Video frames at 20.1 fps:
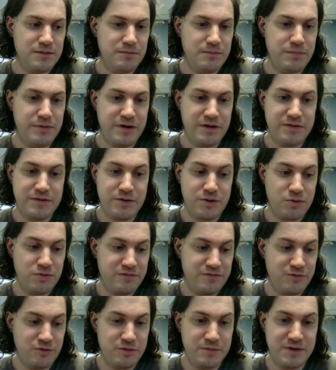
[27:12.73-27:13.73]
bring their own
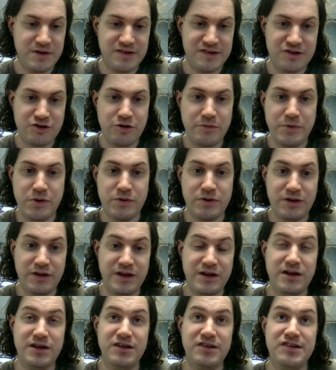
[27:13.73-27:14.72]
food because communal
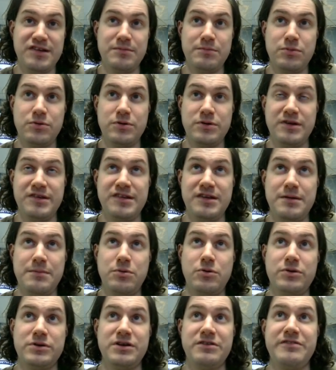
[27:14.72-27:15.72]
eating is an
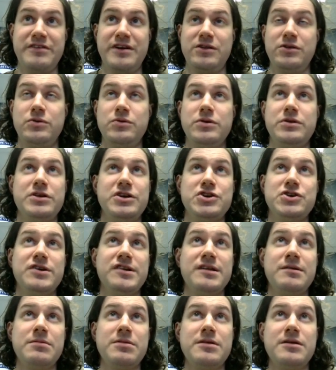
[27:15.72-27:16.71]
important value to teach or
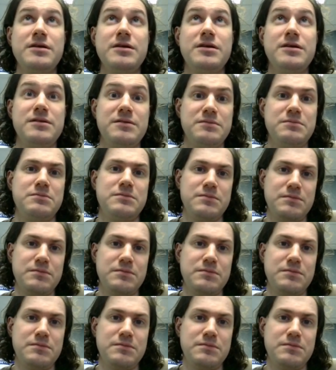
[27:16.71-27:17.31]
something. And